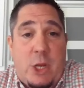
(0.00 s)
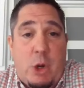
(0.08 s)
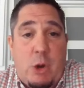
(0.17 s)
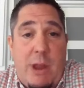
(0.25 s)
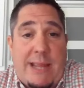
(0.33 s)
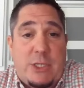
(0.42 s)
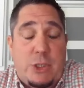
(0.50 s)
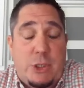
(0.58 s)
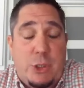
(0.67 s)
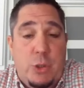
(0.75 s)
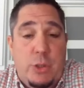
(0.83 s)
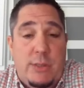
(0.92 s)
a correct
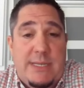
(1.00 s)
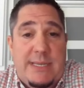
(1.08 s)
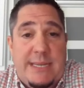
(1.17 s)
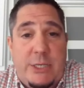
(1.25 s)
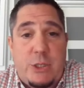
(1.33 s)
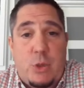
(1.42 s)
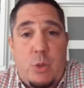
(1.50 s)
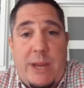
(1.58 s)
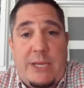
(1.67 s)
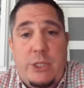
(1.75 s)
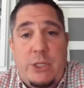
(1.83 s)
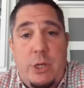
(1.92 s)
student-to-teacher
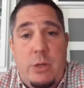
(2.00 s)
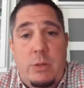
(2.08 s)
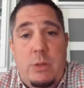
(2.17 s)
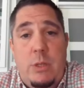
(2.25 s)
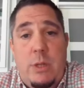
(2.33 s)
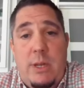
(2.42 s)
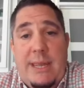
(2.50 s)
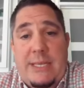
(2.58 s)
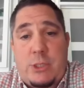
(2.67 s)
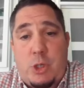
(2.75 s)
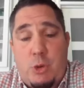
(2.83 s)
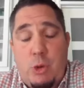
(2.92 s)
ratio
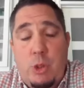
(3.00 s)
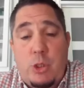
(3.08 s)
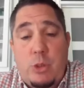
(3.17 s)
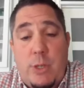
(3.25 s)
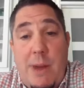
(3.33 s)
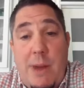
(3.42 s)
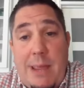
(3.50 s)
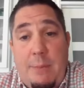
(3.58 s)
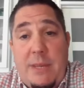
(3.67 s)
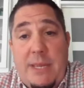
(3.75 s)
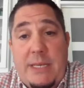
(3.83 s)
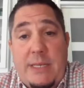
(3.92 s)
is crucial, in my
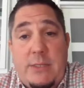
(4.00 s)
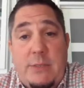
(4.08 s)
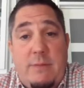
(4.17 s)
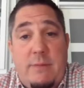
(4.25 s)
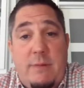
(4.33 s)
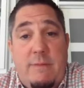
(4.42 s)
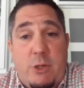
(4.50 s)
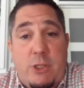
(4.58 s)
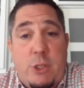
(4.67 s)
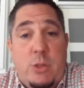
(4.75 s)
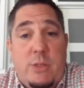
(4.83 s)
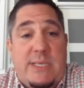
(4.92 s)
opinion, for
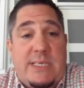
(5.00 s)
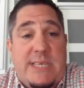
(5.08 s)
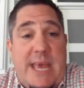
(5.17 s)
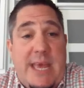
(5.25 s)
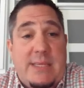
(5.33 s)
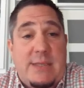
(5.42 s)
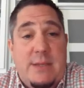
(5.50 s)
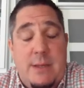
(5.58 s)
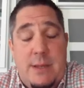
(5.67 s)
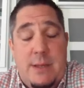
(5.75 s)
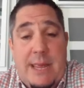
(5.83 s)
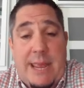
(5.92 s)
student success
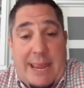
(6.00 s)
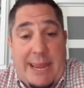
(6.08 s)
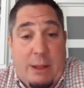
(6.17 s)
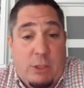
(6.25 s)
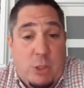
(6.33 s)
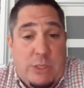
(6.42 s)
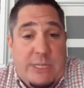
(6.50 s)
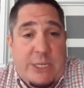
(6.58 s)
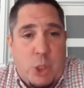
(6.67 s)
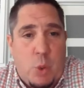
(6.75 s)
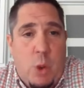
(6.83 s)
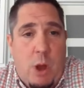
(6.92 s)
and also
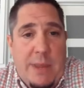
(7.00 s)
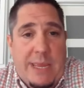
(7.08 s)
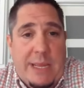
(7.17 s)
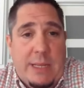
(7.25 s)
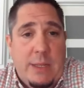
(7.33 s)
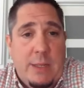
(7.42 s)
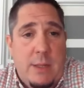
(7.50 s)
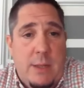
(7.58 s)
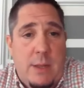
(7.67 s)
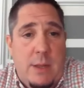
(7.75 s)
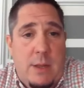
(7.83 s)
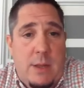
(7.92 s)
teacher well-being.
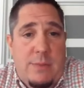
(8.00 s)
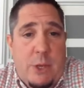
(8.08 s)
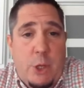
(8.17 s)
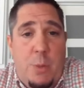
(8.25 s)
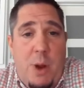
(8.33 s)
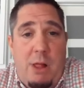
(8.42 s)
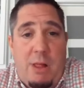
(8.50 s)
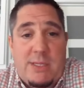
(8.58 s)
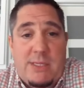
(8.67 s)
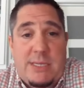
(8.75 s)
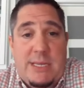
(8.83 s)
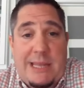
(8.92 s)
The new
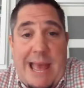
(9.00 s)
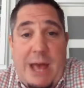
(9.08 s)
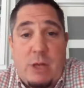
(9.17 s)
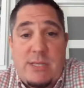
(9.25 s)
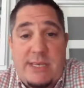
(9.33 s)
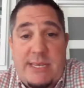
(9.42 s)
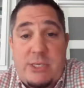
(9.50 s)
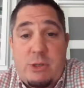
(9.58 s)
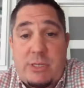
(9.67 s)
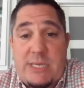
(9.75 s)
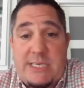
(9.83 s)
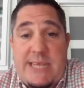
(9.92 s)
policy allows the
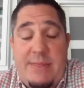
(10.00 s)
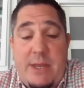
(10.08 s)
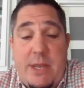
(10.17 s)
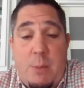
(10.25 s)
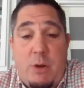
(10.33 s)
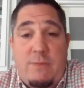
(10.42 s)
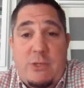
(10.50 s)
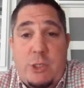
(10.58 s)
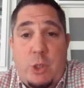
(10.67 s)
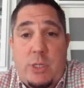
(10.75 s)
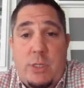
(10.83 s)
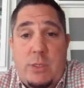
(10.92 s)
district to set the number of
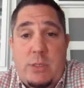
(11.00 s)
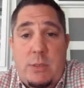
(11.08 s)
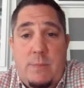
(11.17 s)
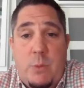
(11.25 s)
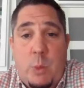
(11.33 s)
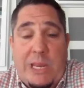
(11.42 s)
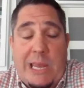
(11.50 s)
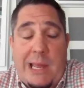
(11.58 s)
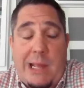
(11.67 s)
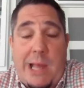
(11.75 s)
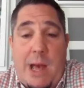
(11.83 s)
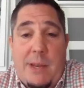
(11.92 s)
students we can
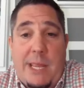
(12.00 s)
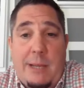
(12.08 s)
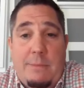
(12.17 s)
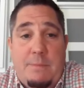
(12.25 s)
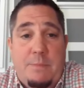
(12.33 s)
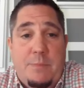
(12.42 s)
accommodate.